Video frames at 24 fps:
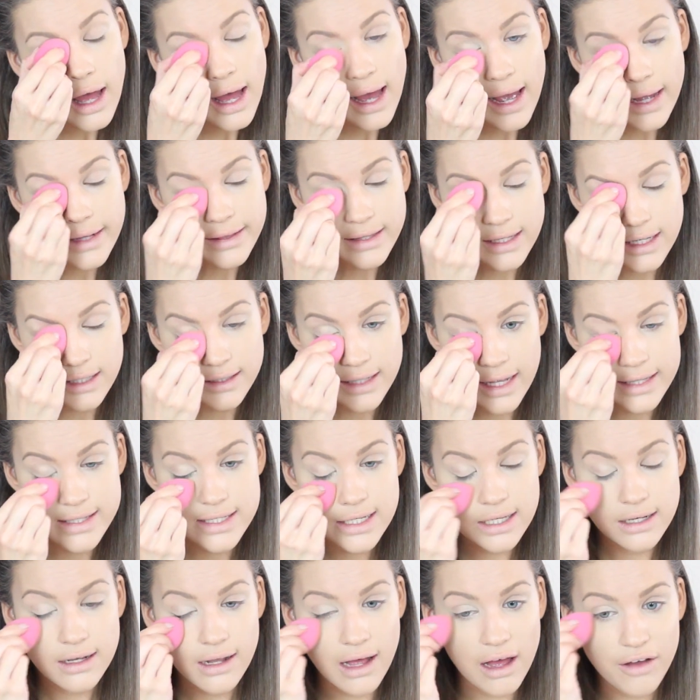I think
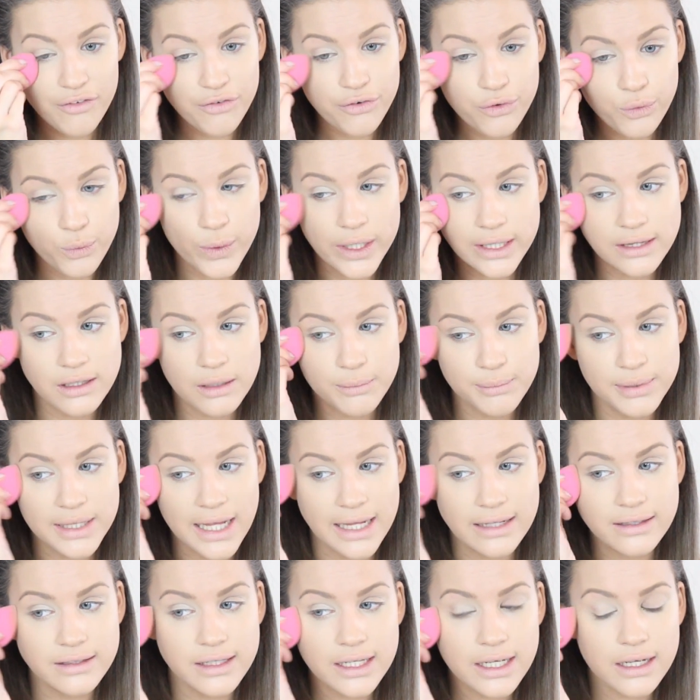that's enough with the
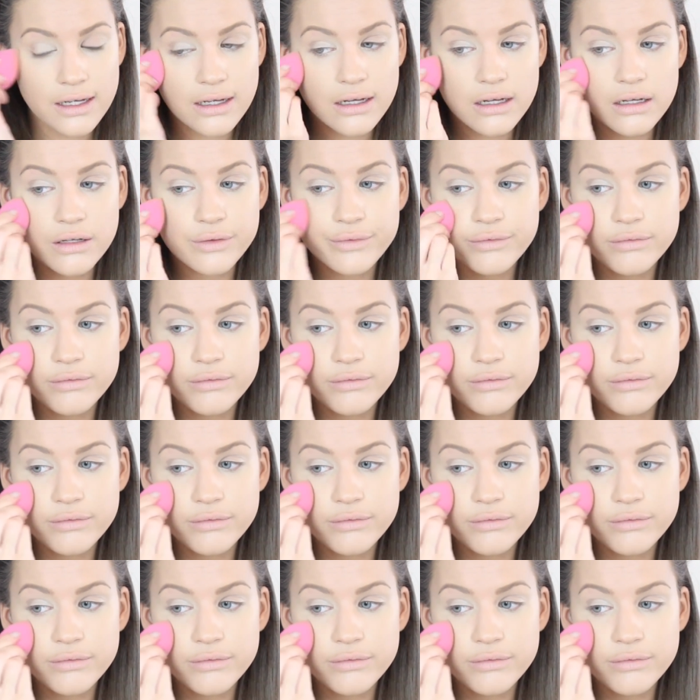blending.